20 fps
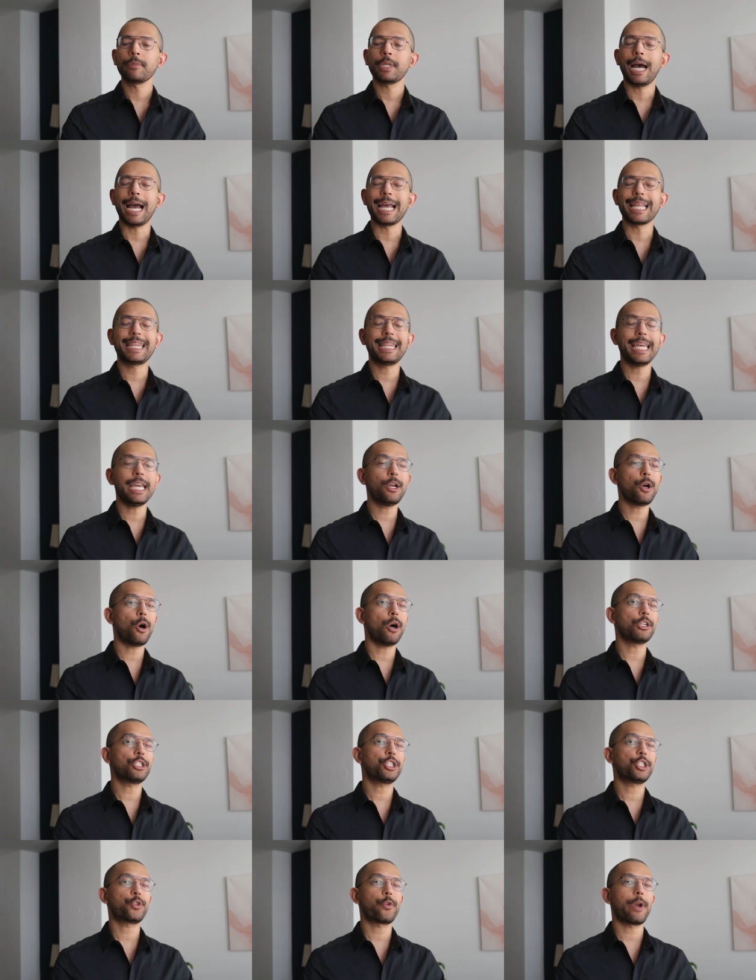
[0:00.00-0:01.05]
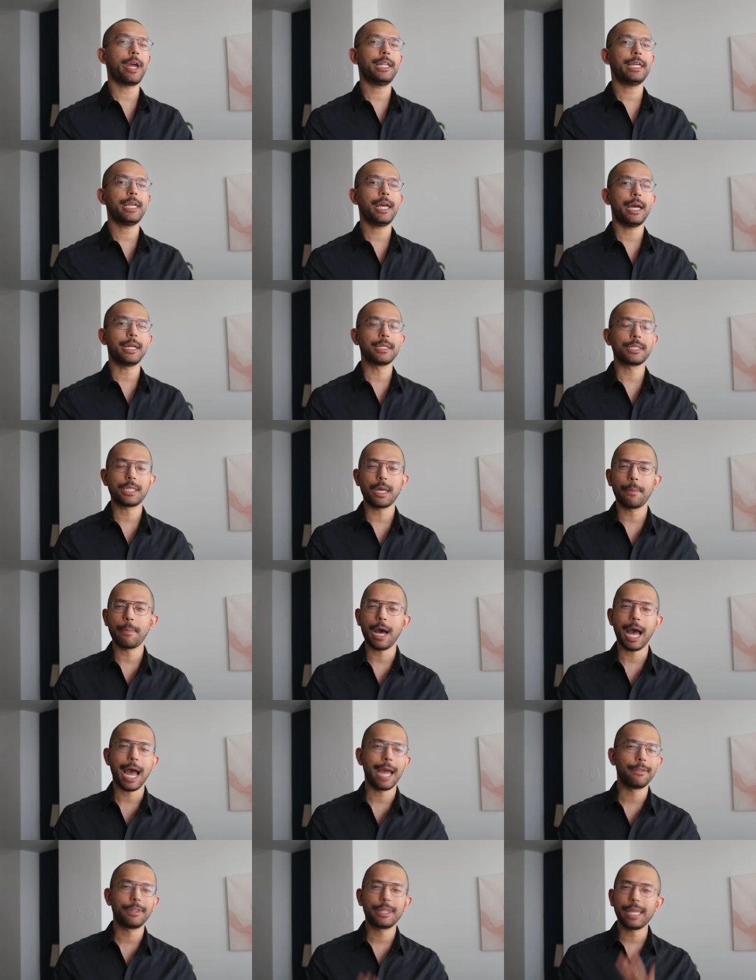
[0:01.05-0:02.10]
I think Australia, and some,
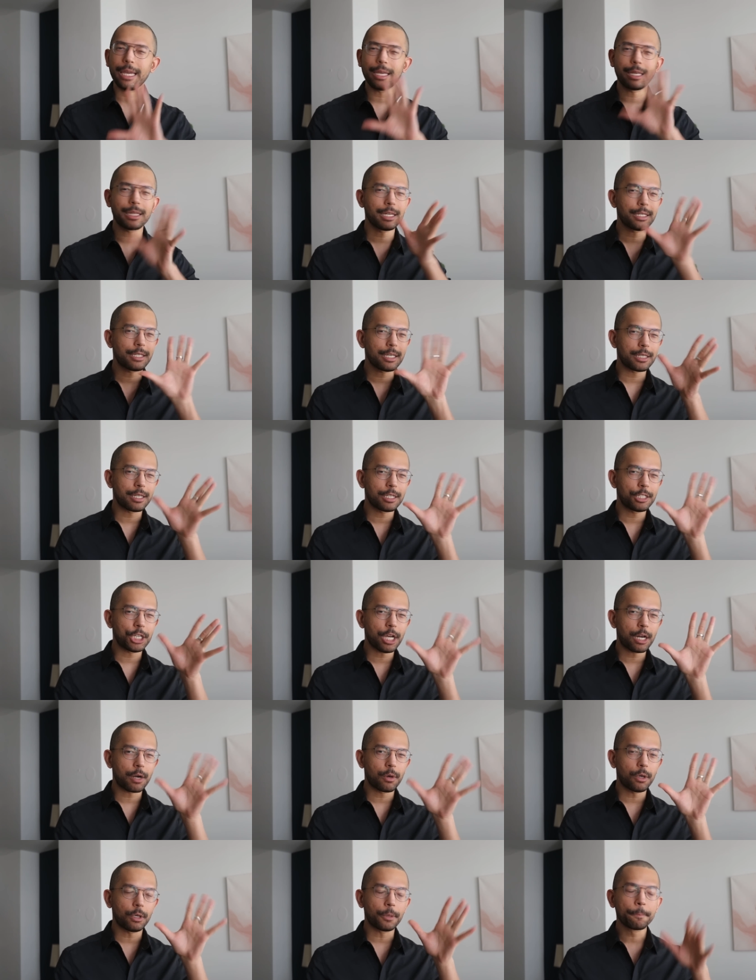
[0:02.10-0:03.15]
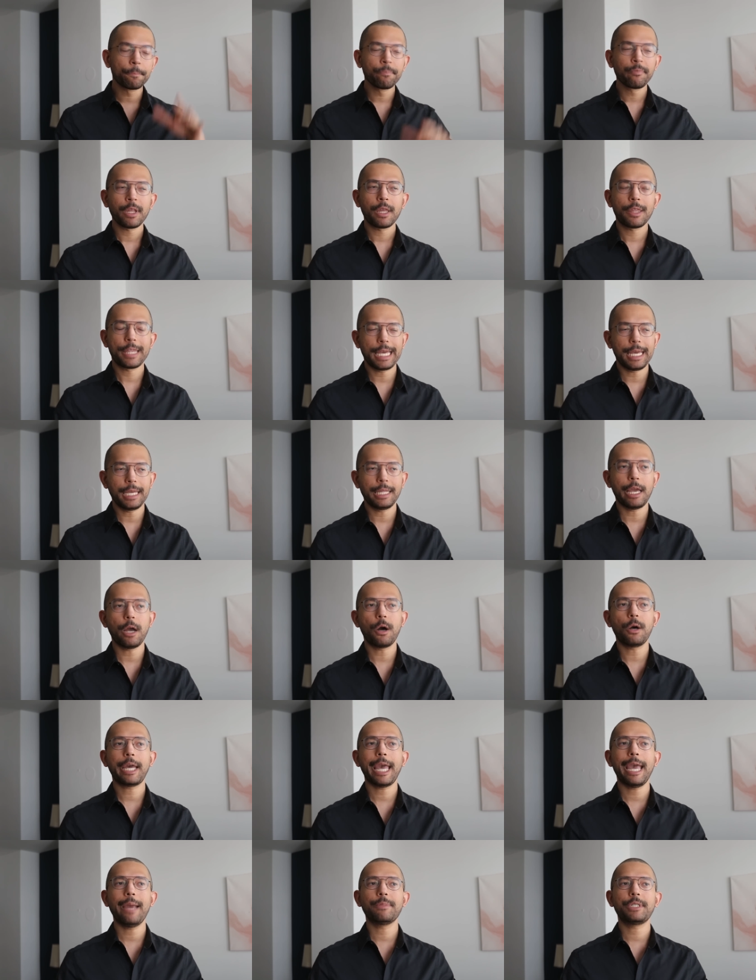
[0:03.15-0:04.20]
I think this is the general thing. They
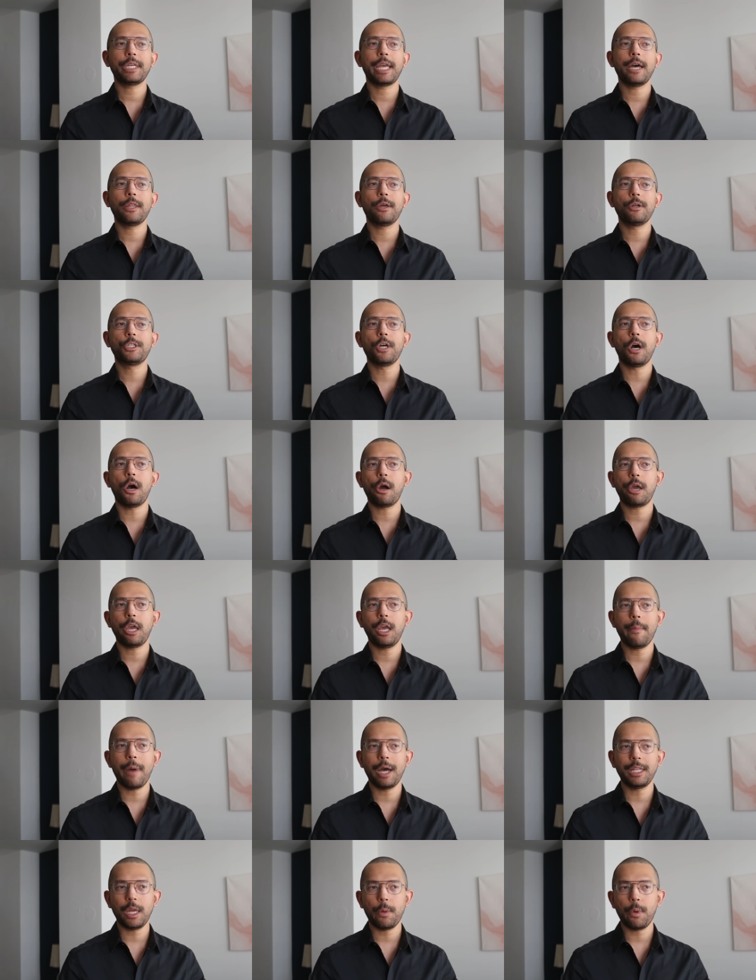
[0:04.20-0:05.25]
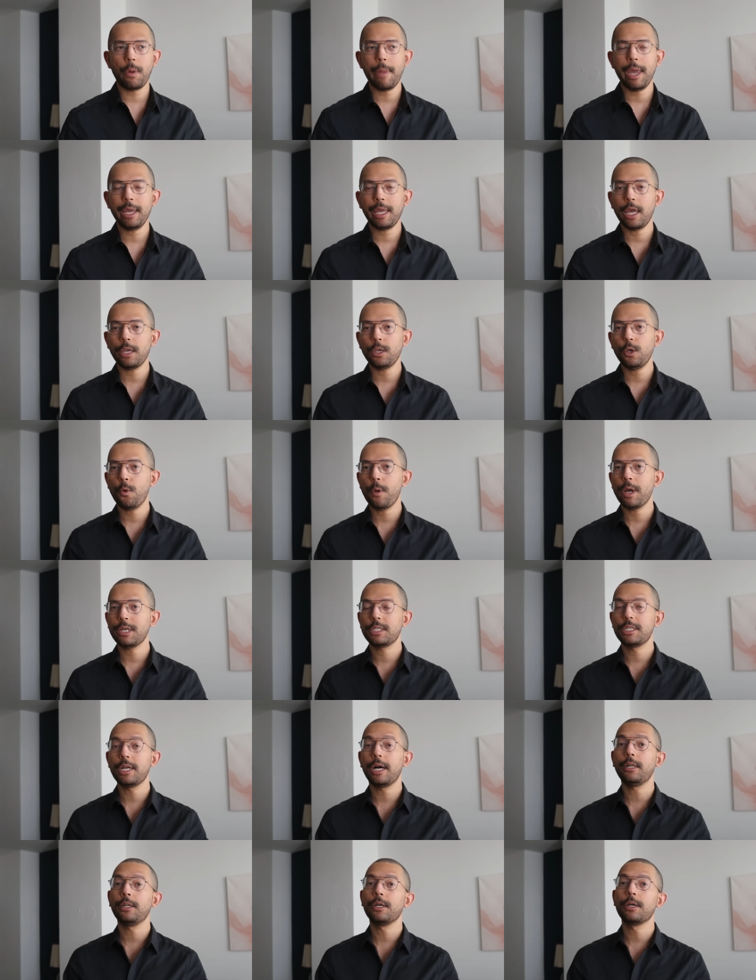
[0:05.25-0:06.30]
all came together talking about they would make a US
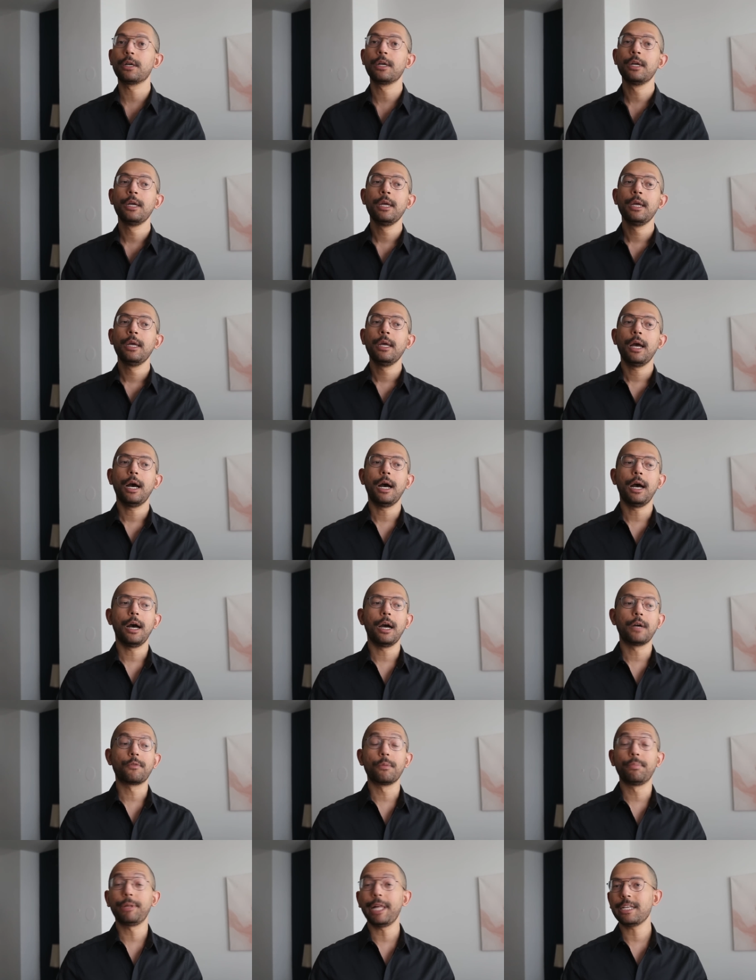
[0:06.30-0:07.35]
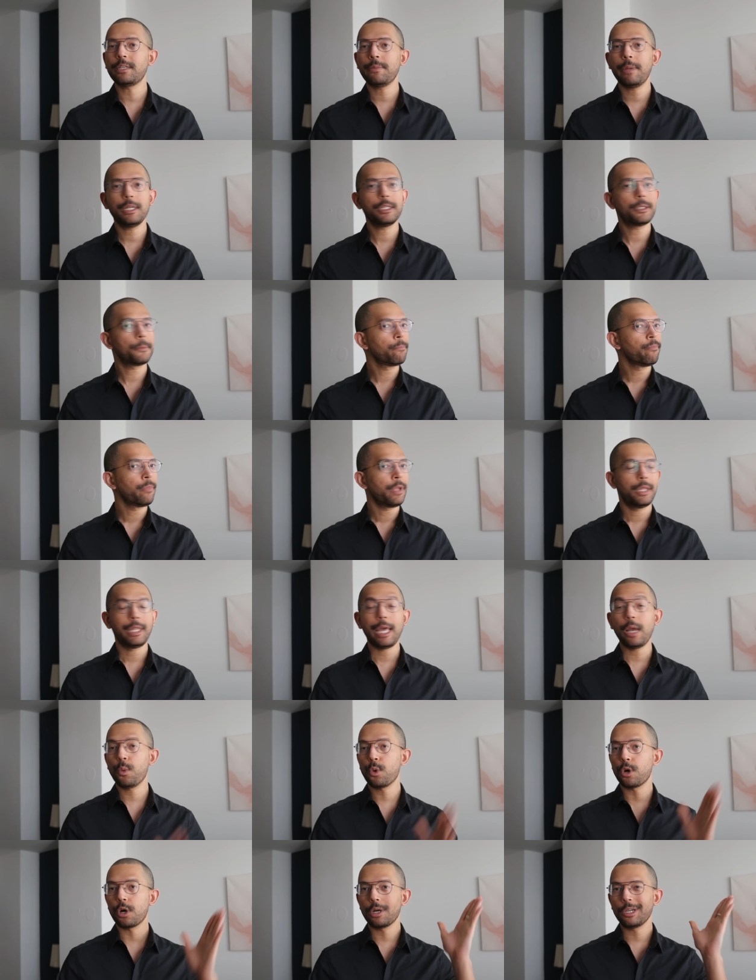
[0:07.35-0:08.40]
dollar replacement. They
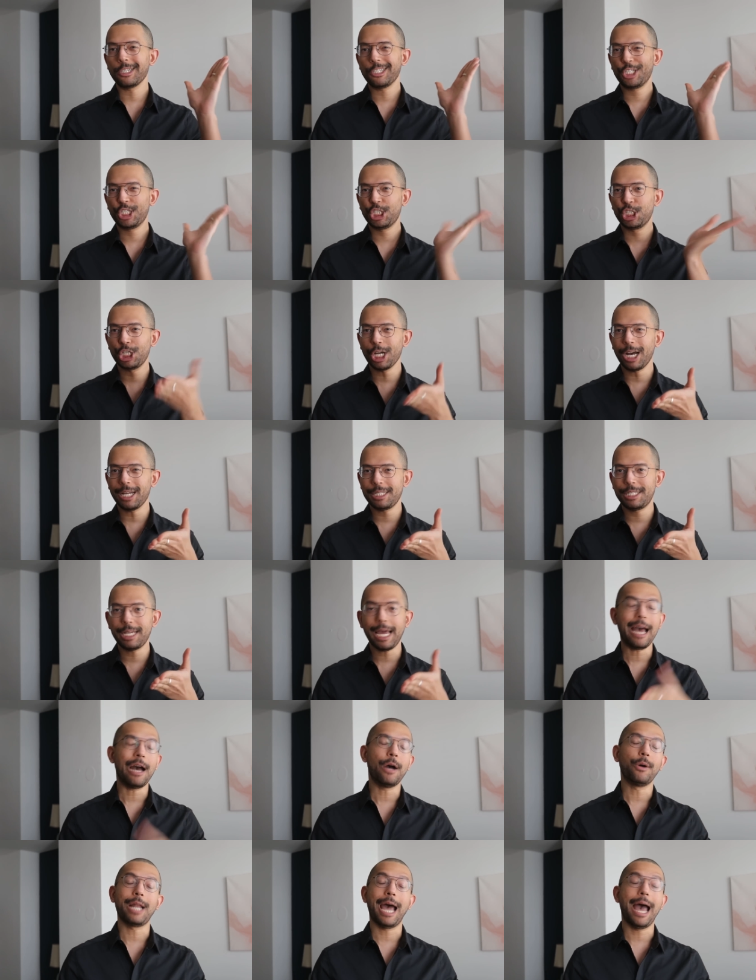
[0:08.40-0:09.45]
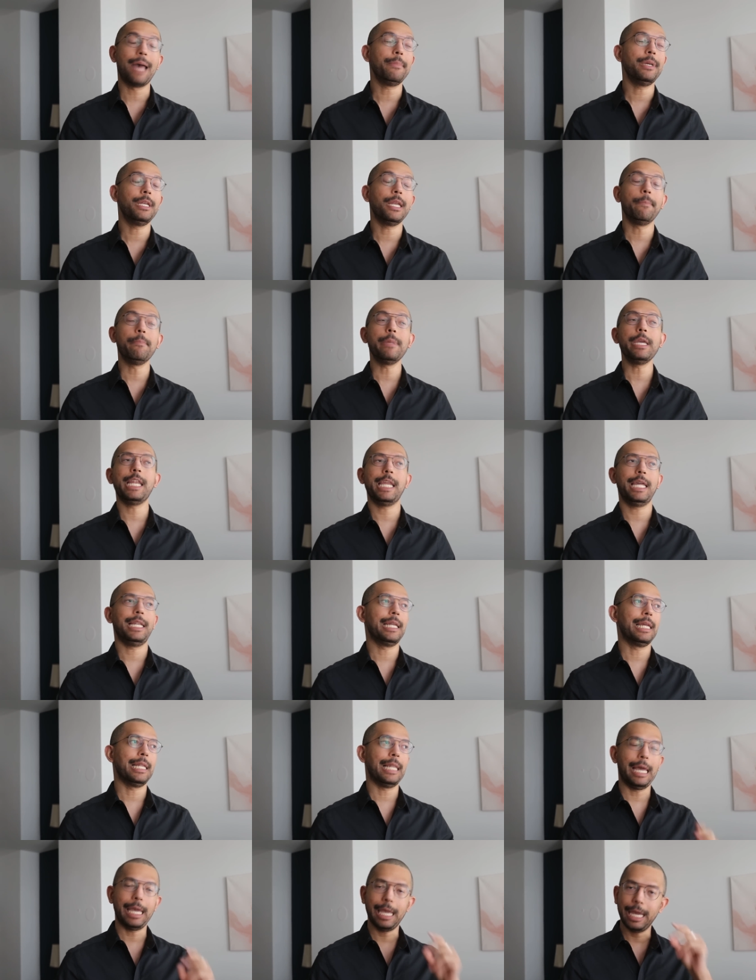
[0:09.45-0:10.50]
were shut down, I mean
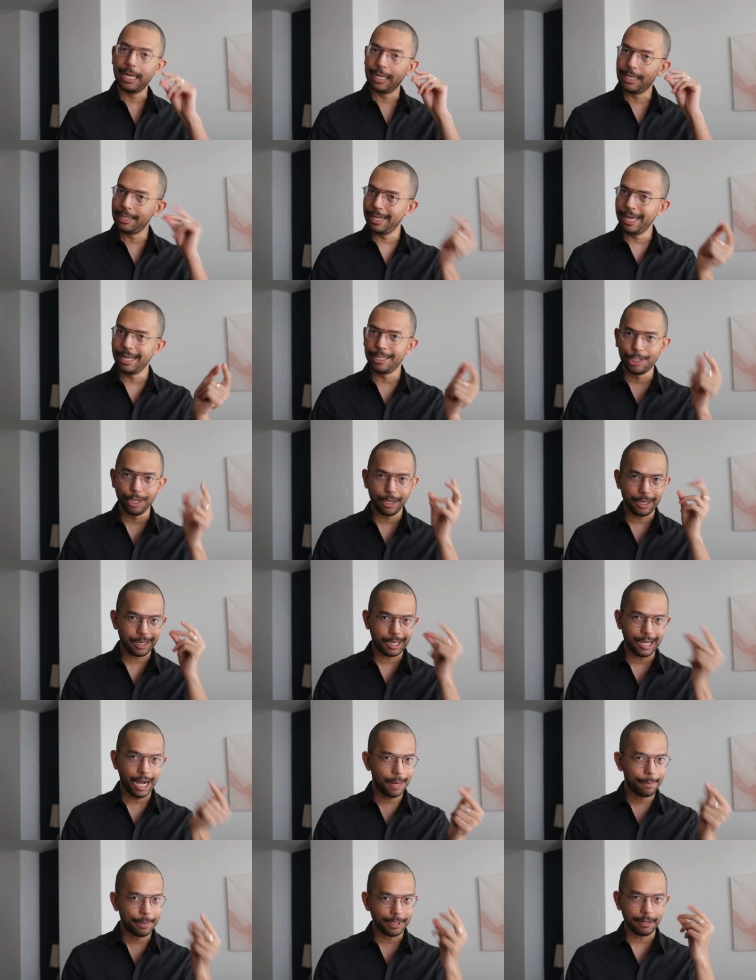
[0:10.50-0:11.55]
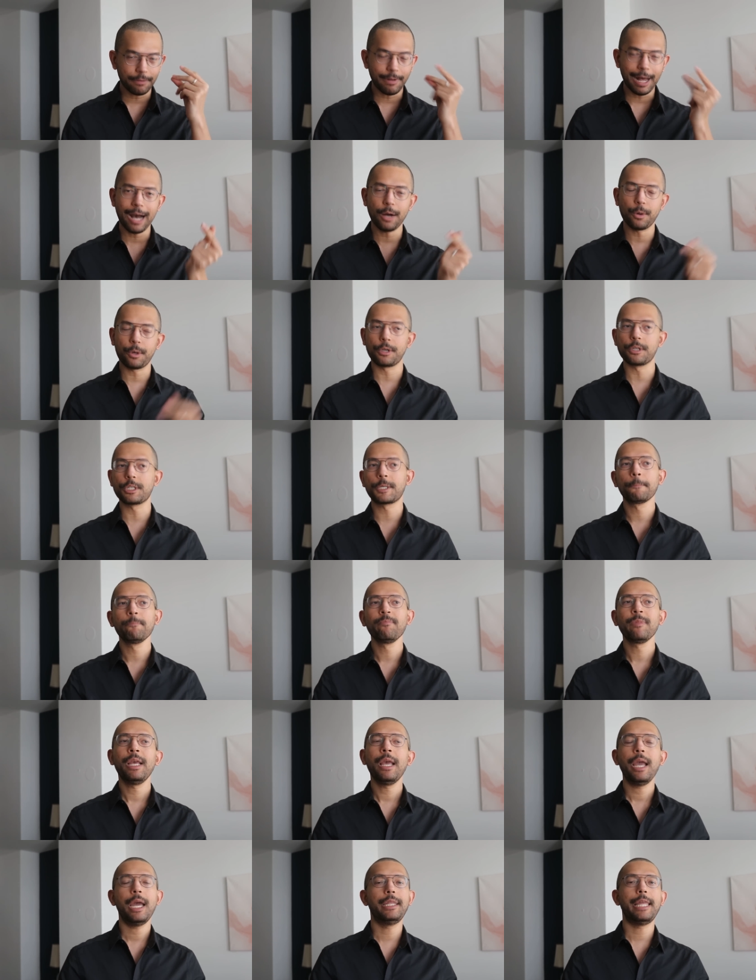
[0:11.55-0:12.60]
immediately. Like it took a couple of hours
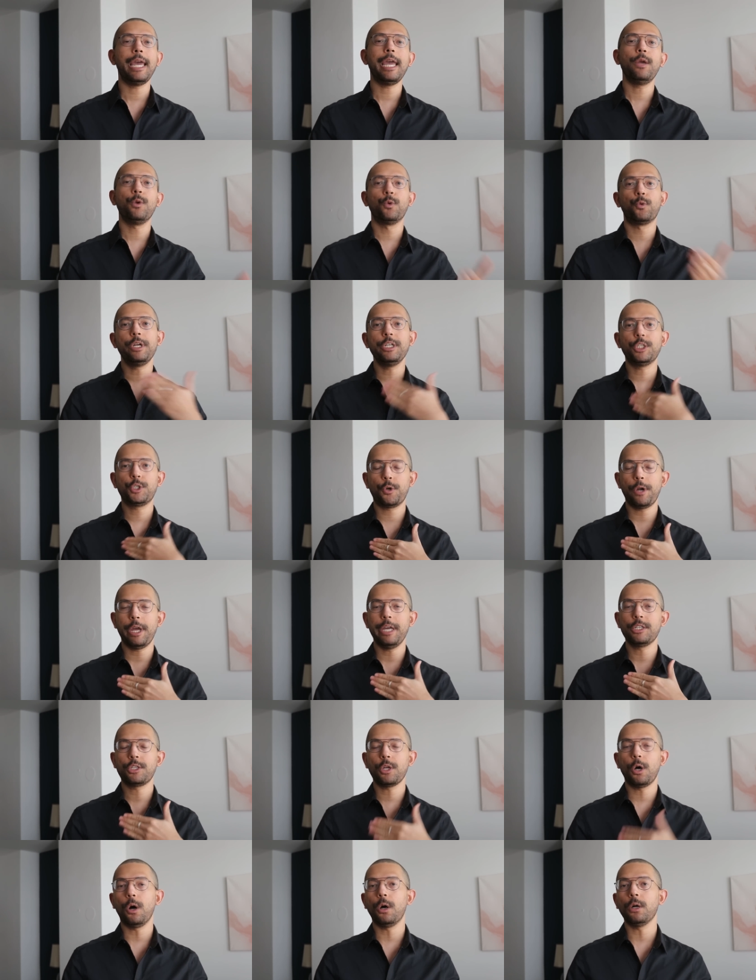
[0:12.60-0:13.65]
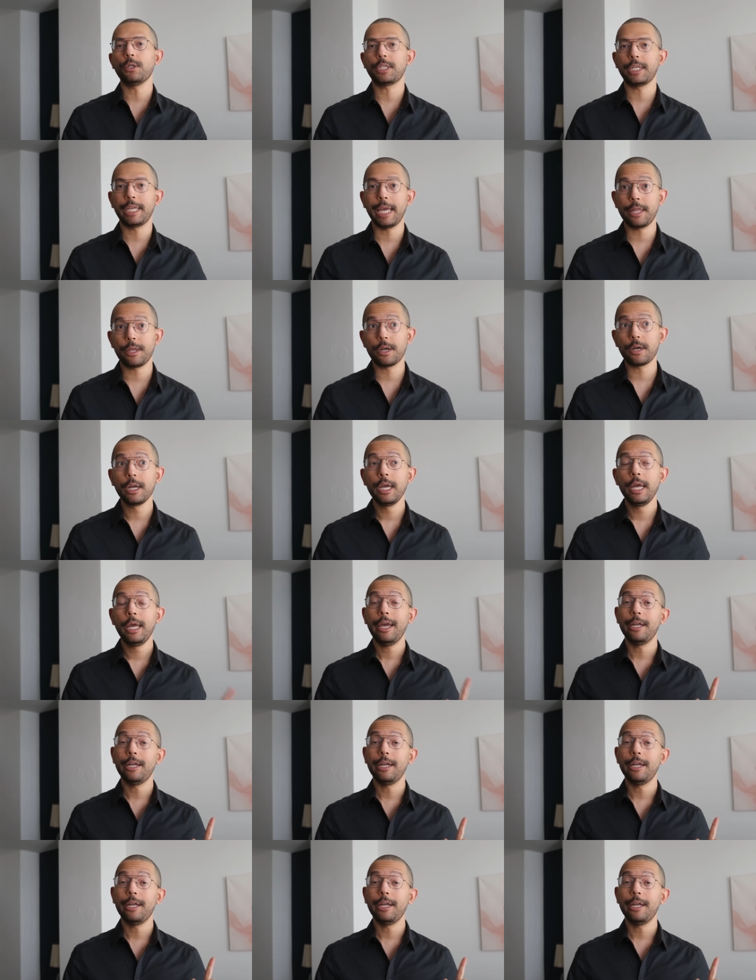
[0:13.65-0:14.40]
and they retraced all together.